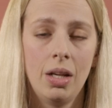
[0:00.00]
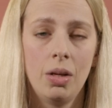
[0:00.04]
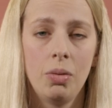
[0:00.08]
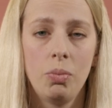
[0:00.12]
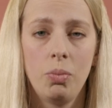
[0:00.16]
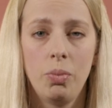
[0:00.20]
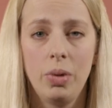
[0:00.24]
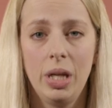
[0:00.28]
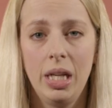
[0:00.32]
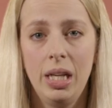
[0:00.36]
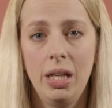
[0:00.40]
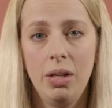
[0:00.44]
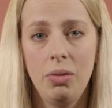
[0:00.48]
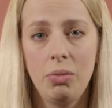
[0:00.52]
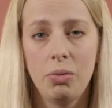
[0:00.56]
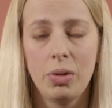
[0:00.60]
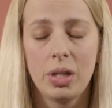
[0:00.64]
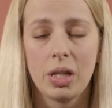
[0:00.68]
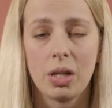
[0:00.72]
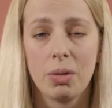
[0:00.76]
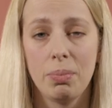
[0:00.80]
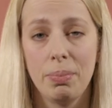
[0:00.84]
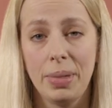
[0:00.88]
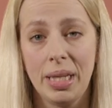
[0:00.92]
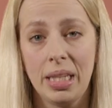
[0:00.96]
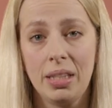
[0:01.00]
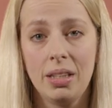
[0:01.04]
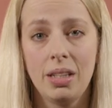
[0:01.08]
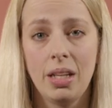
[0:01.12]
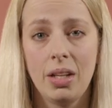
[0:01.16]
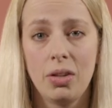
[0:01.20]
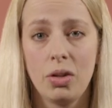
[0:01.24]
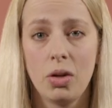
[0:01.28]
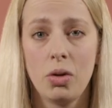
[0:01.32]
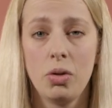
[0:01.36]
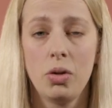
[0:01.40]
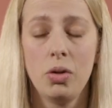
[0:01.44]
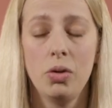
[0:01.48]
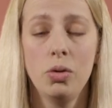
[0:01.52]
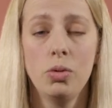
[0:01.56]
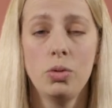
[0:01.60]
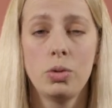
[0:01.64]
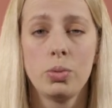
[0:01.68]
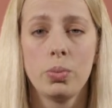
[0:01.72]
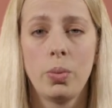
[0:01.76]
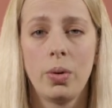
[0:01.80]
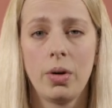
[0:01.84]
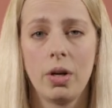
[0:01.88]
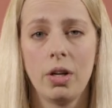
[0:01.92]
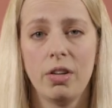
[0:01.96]
We recommend that you
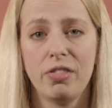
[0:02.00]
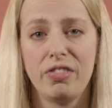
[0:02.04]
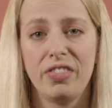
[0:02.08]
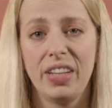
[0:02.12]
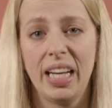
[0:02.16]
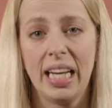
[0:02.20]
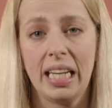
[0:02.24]
use one of